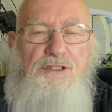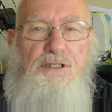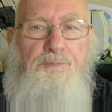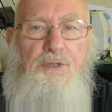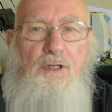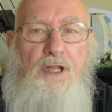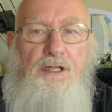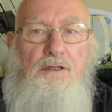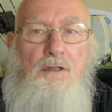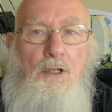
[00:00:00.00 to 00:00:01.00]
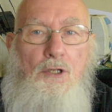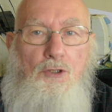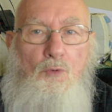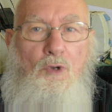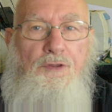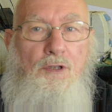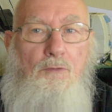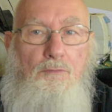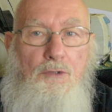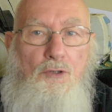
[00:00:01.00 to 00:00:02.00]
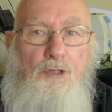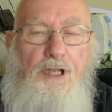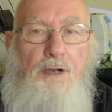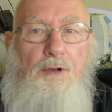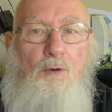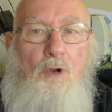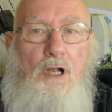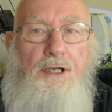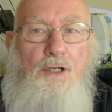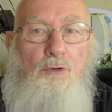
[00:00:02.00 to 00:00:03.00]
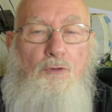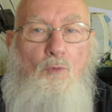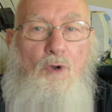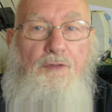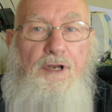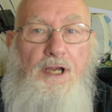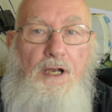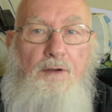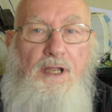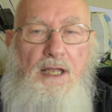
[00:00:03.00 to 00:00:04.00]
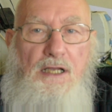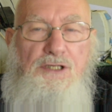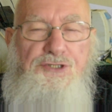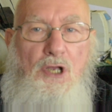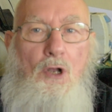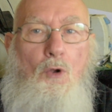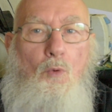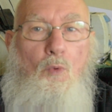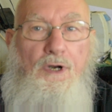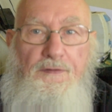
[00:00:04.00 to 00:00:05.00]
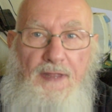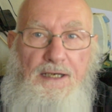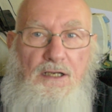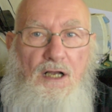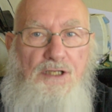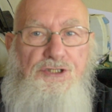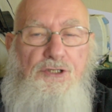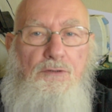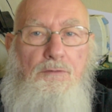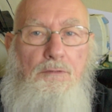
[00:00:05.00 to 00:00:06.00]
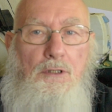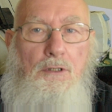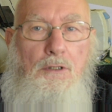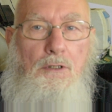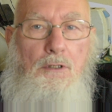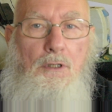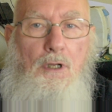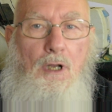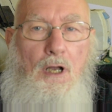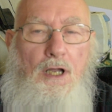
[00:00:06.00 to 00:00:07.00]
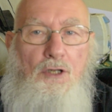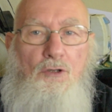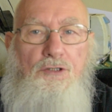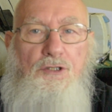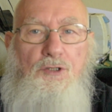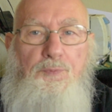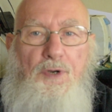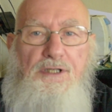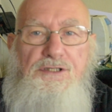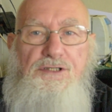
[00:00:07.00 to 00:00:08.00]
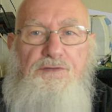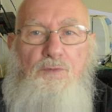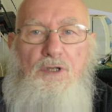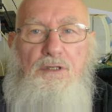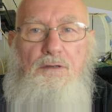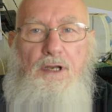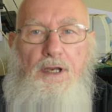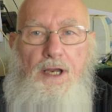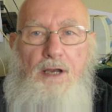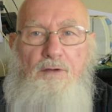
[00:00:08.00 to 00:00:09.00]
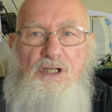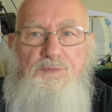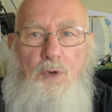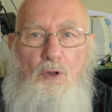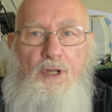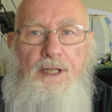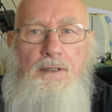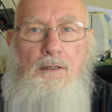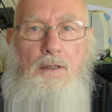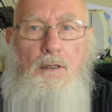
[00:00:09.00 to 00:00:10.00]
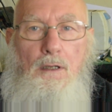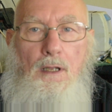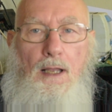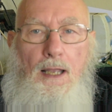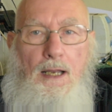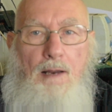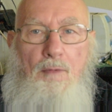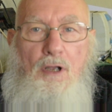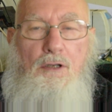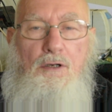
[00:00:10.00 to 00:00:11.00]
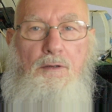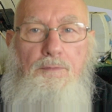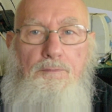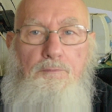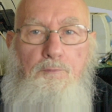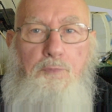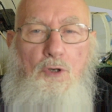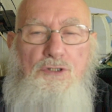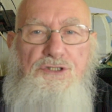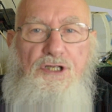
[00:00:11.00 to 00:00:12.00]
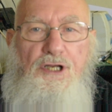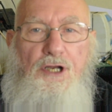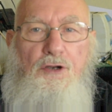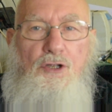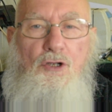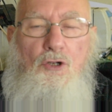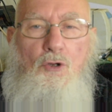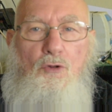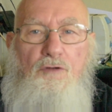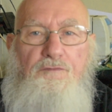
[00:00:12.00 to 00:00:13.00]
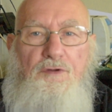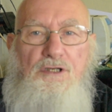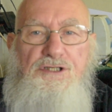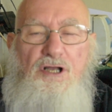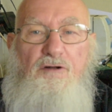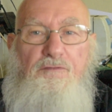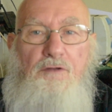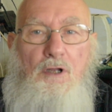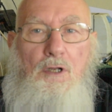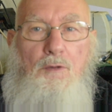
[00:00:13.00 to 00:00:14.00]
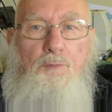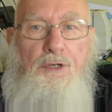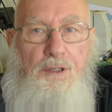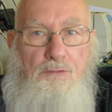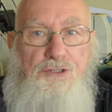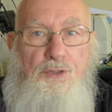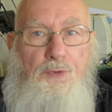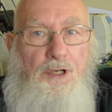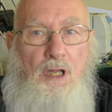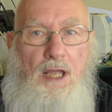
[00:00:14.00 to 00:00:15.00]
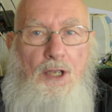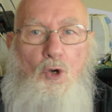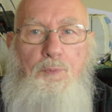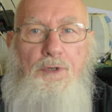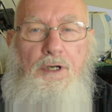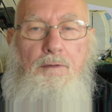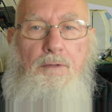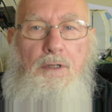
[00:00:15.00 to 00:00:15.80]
something like the one that you carry, Ronnie, or the one that Harry has, what did that cost you? I looked at the prices of what Harry's pulling, and I'm not going to post it here. You can go look for yourself. But it was a real eye-opener.